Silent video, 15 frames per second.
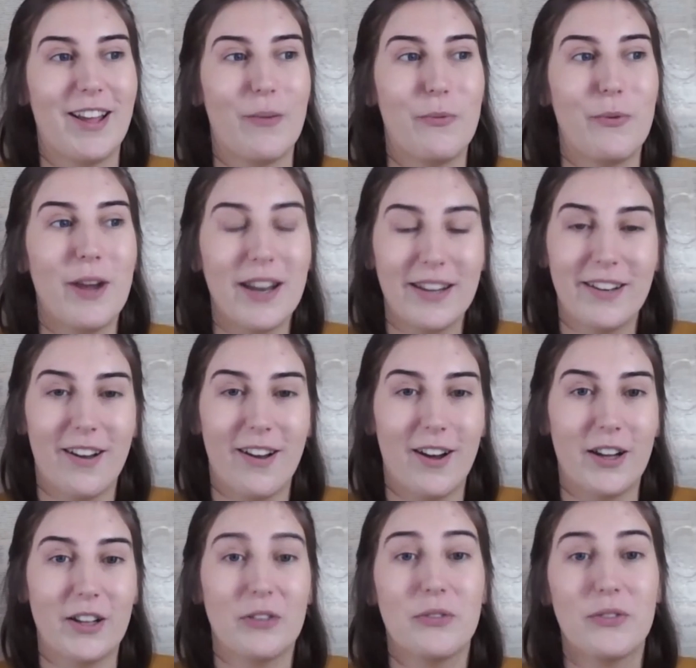when
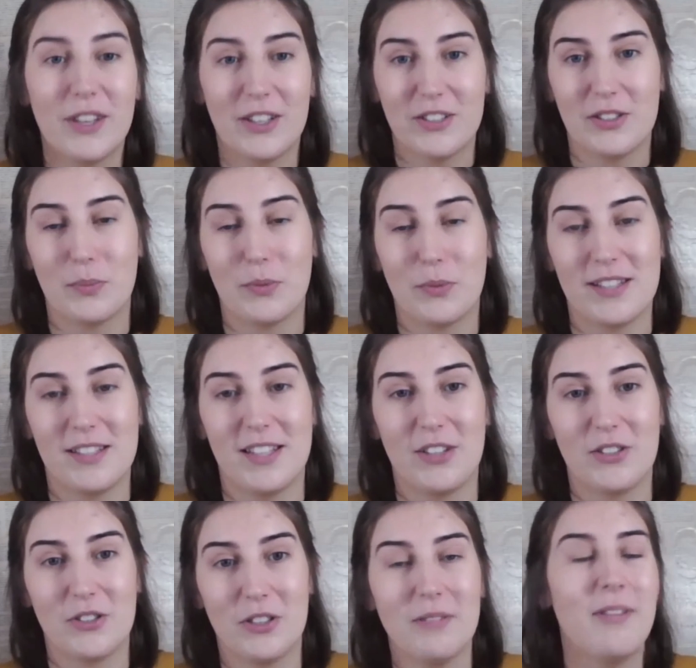I finished the
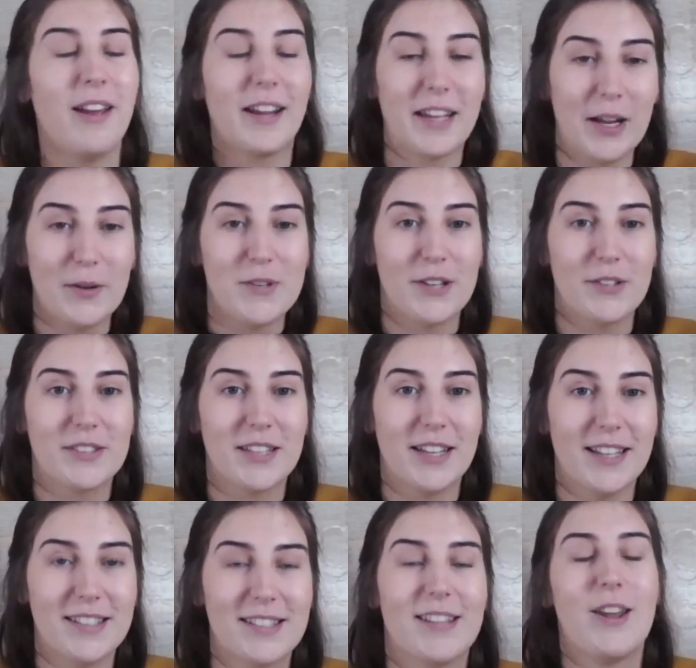presentation, I came
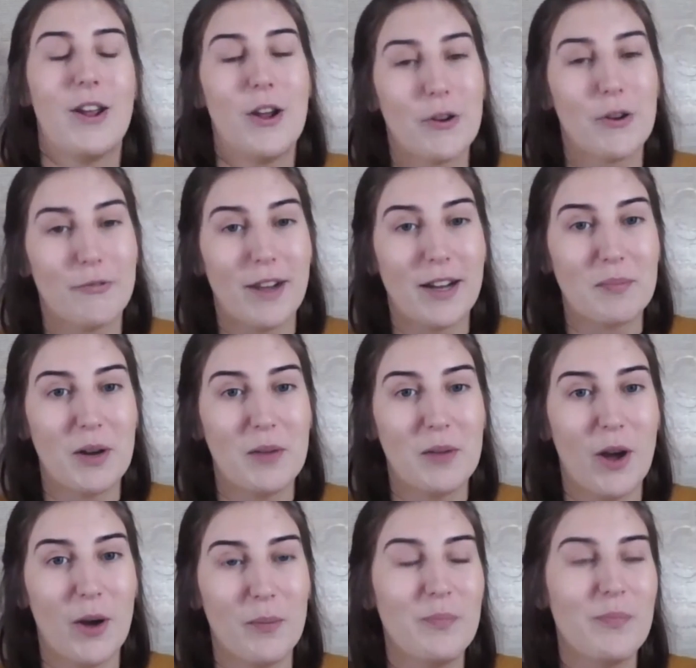downstairs, rang my
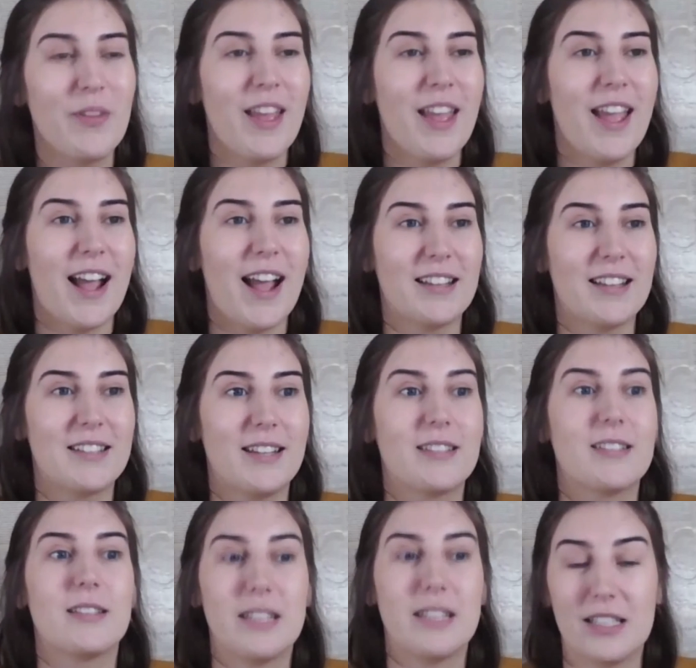mum and
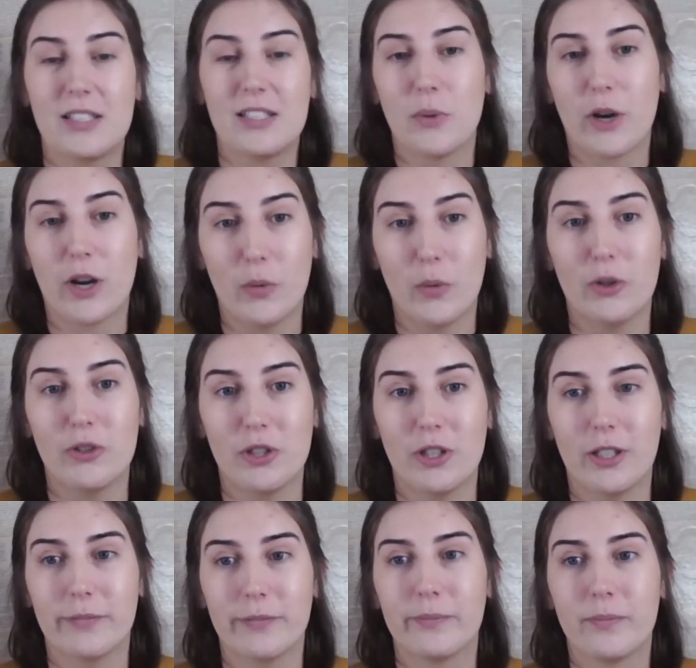said, this is what I want to
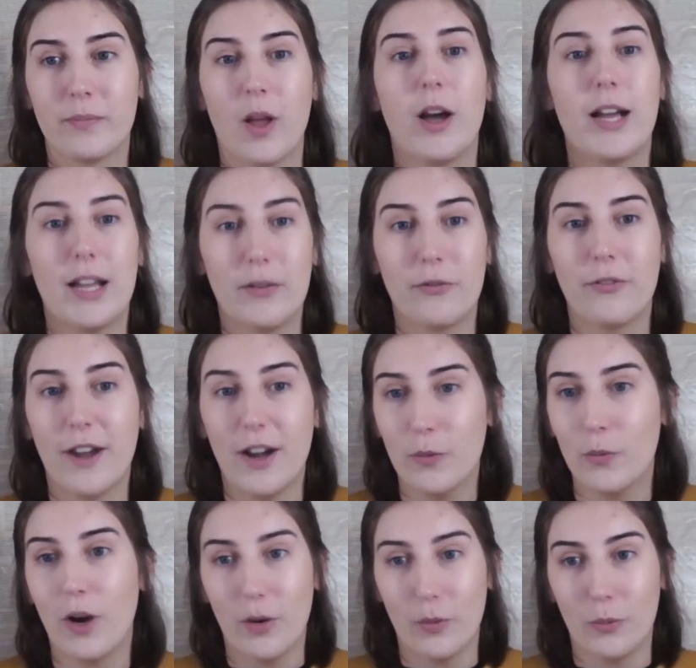do. I have
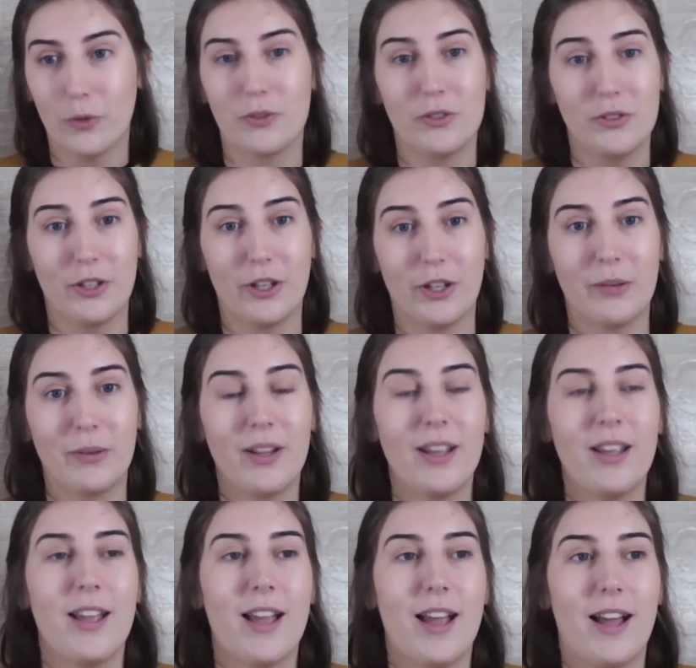found what I want to do.
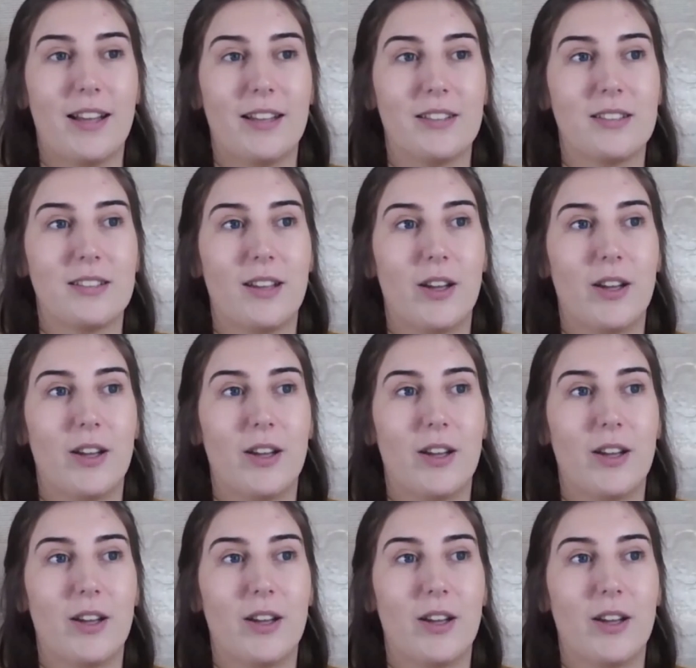and